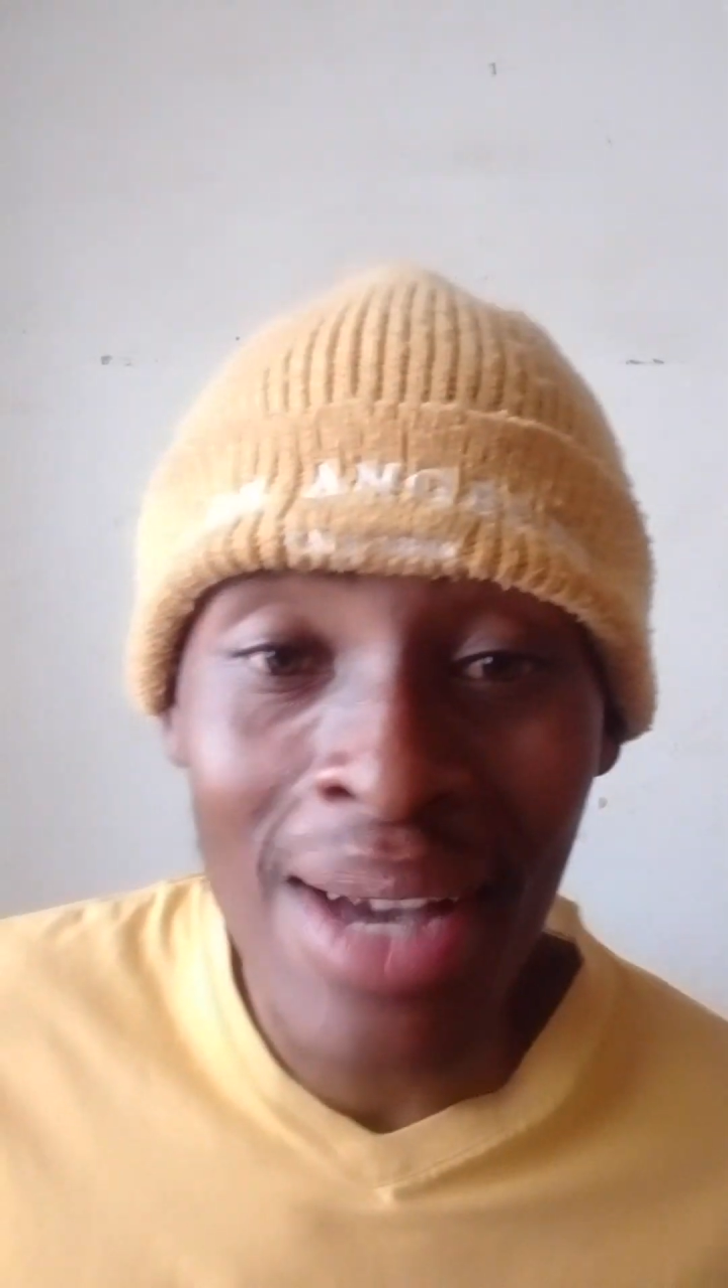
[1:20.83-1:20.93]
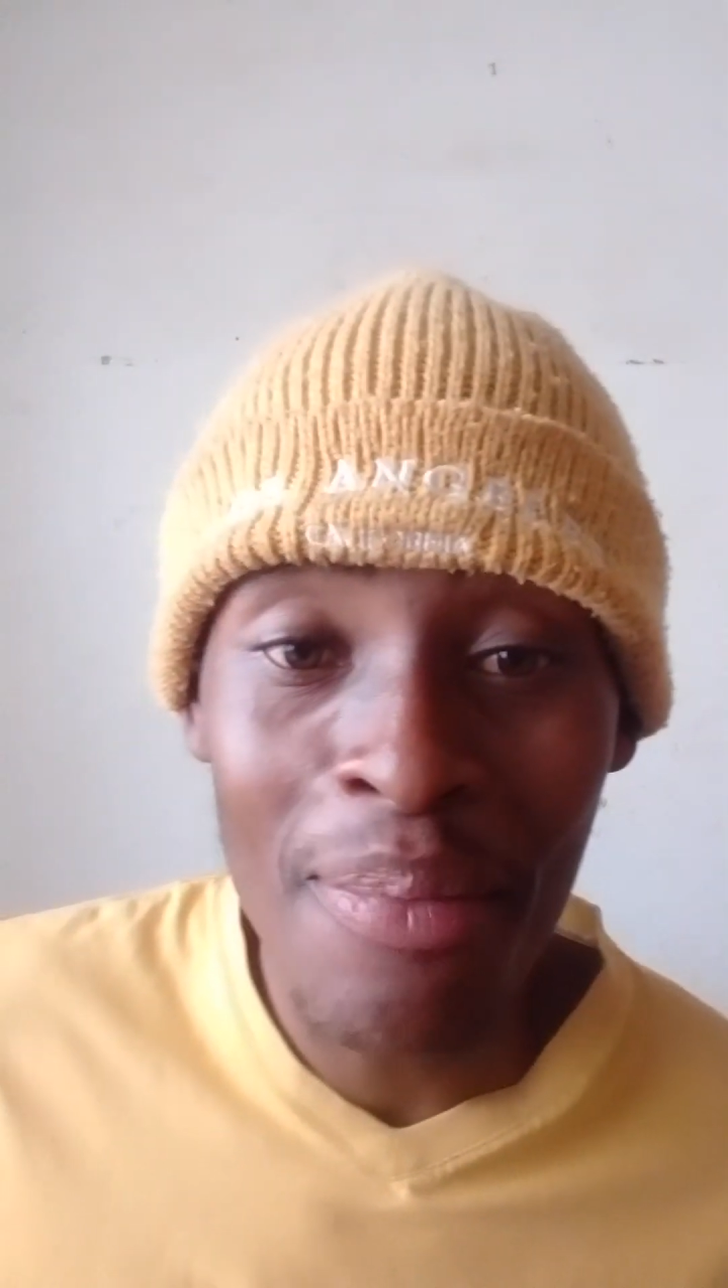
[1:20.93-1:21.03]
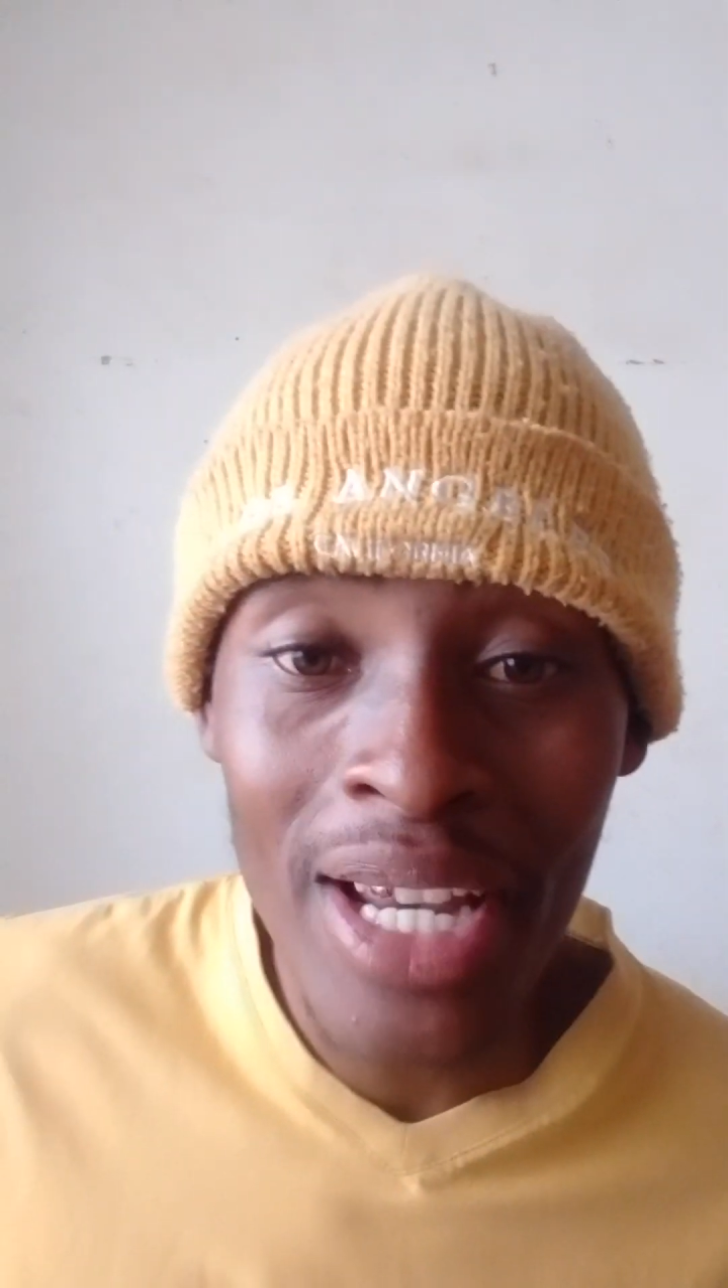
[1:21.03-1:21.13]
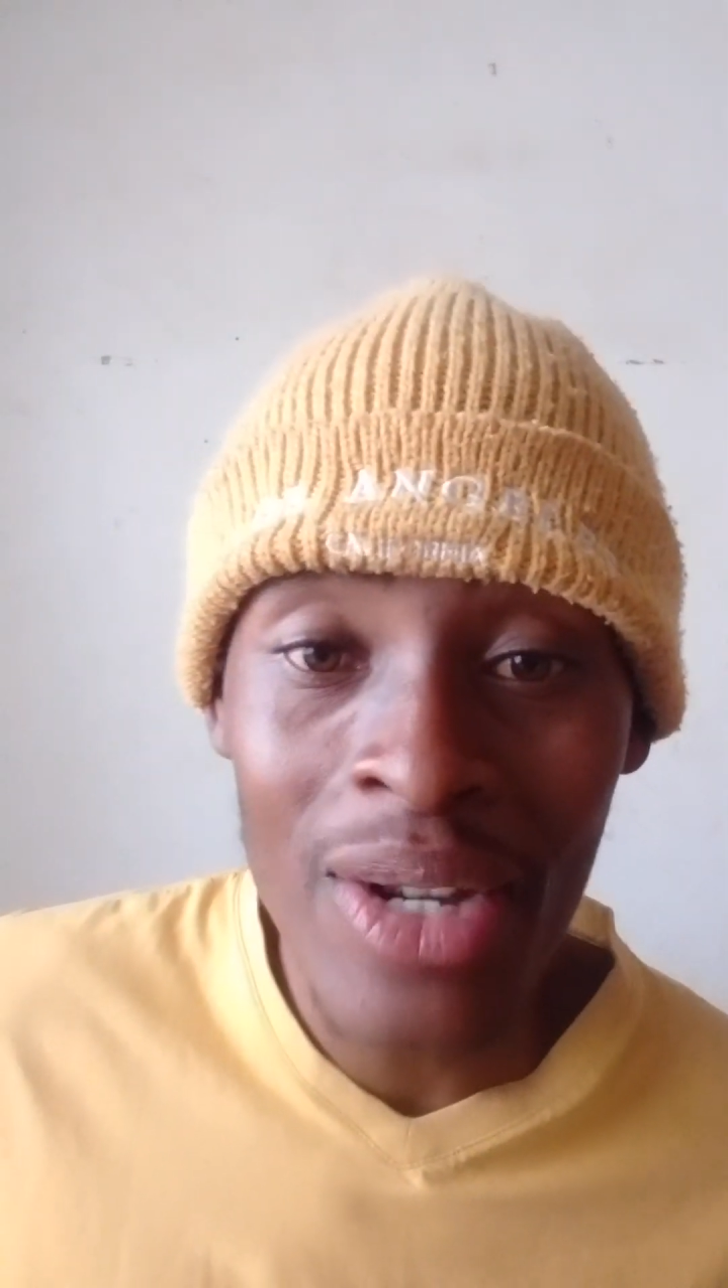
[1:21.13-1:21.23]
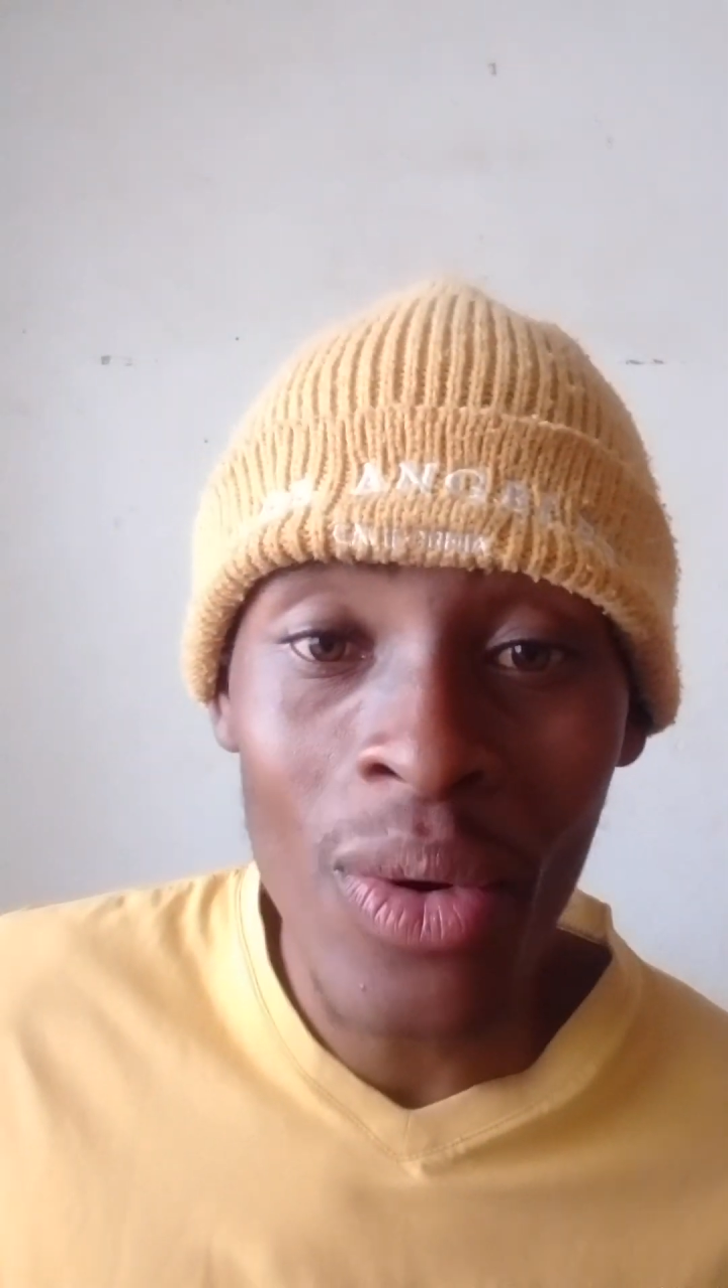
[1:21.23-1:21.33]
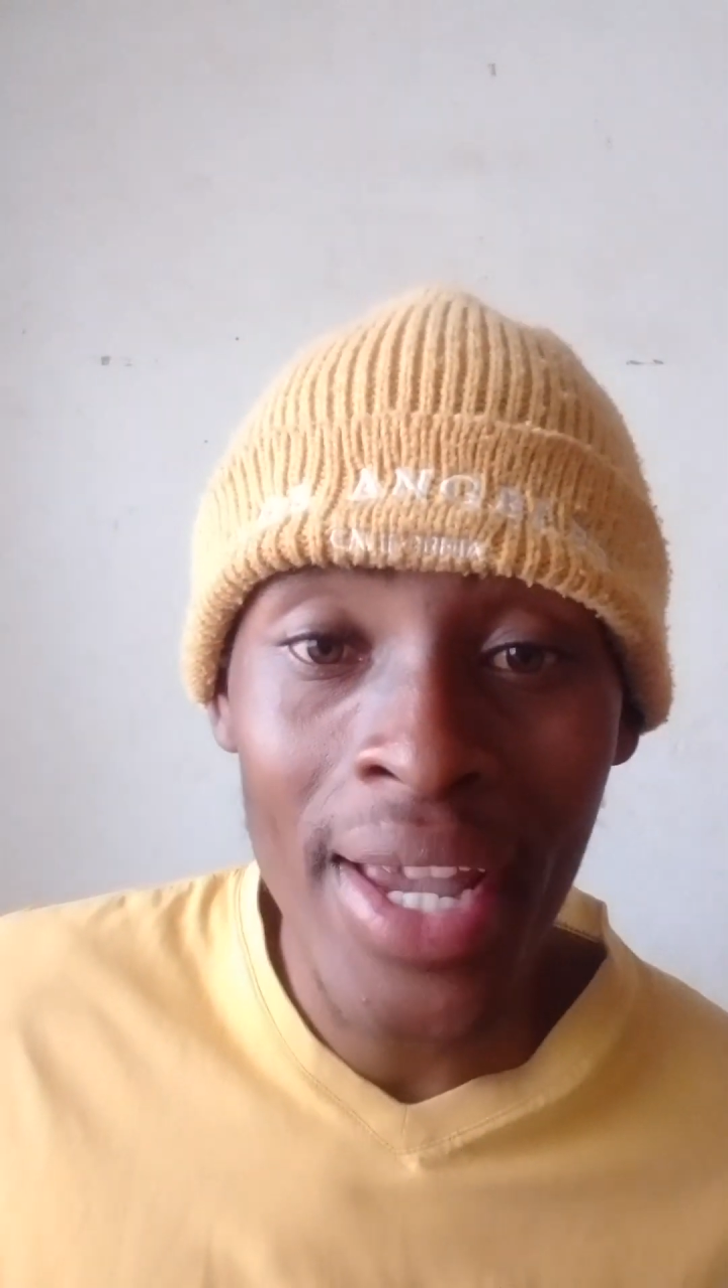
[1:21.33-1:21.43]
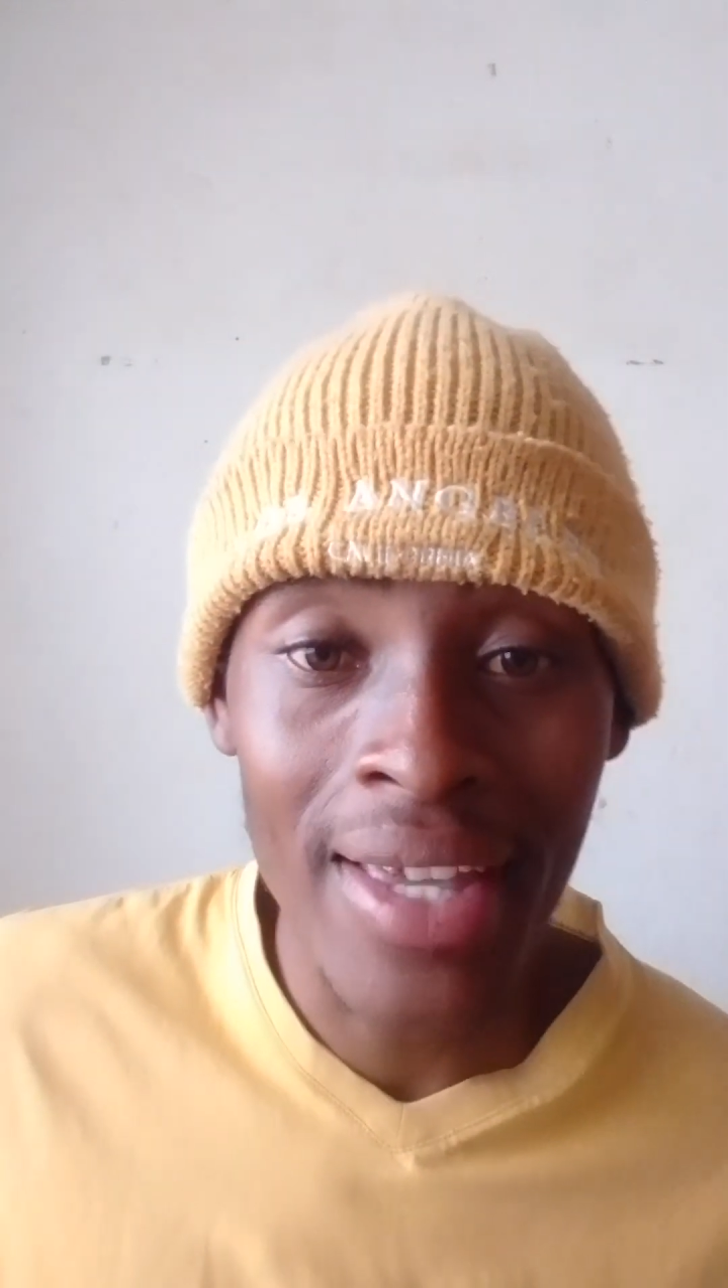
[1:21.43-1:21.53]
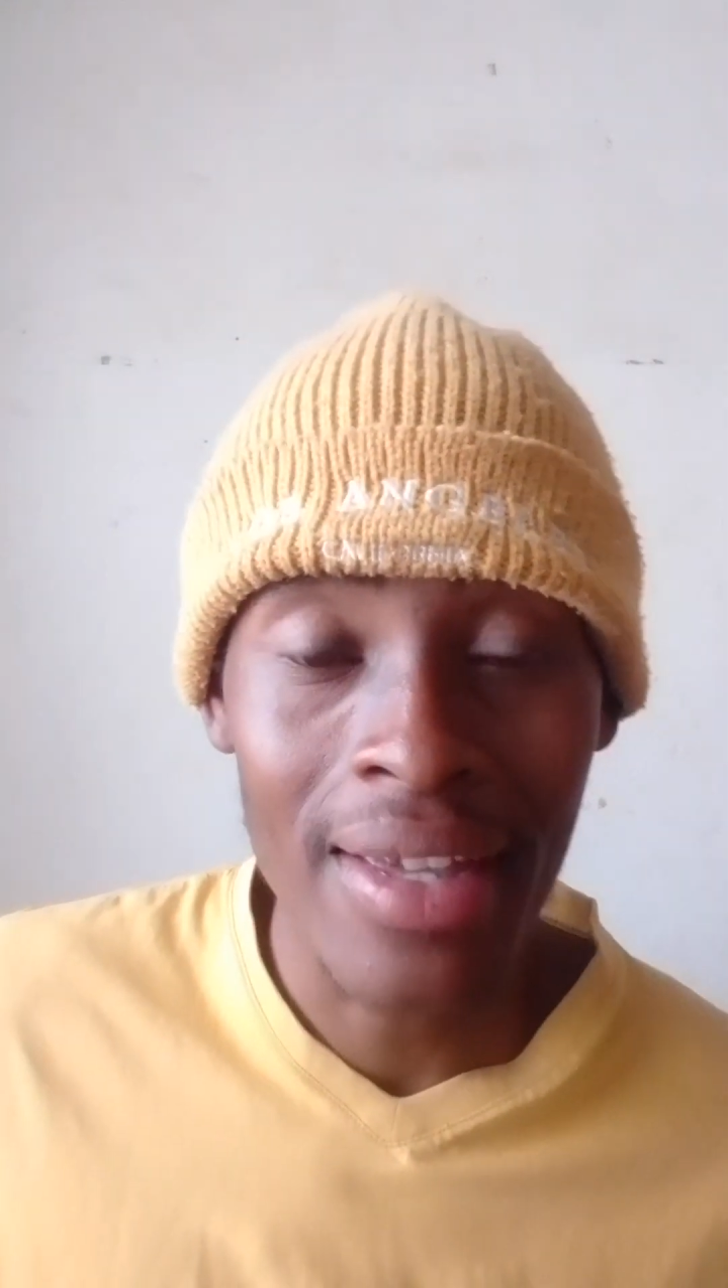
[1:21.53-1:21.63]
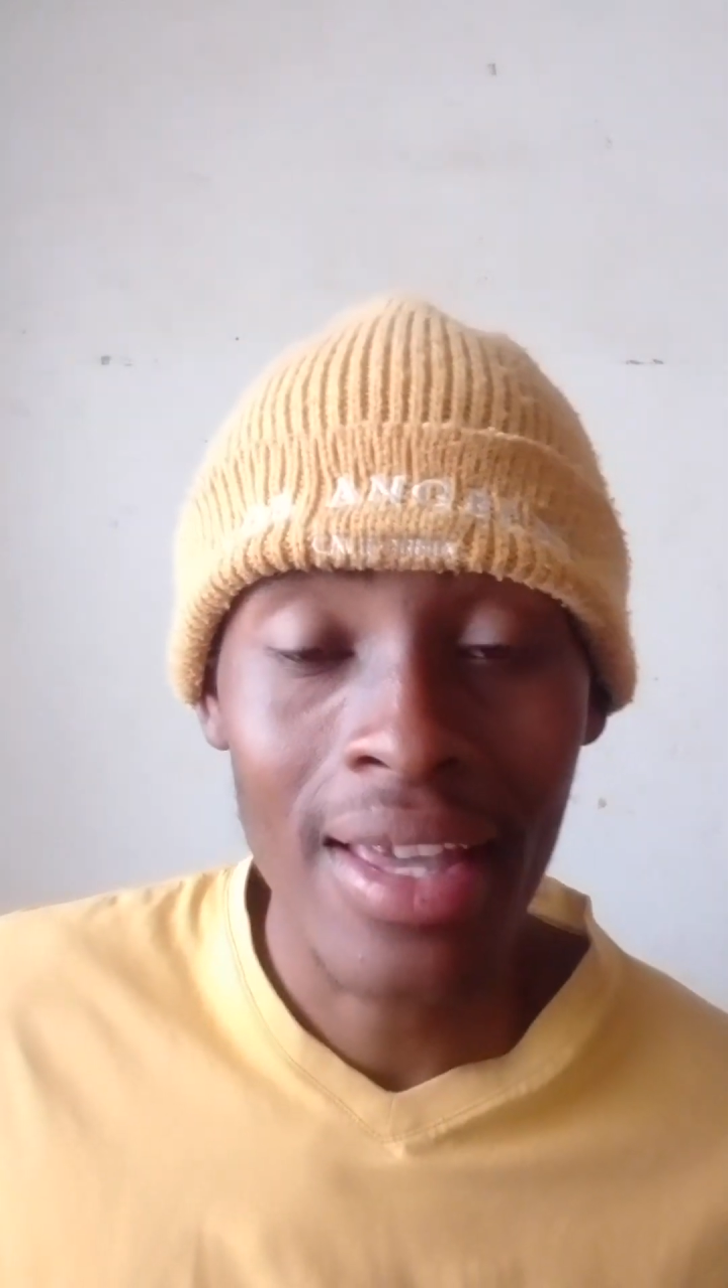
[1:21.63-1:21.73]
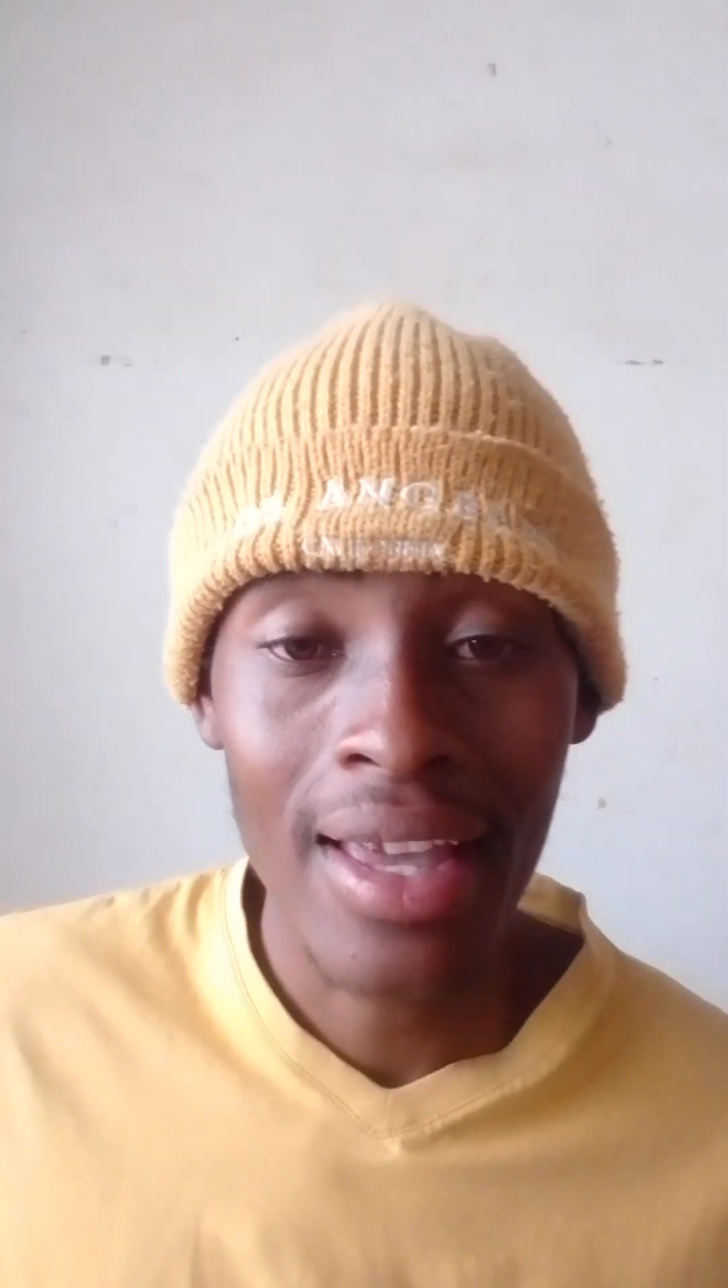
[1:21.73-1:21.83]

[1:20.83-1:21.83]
up anyway.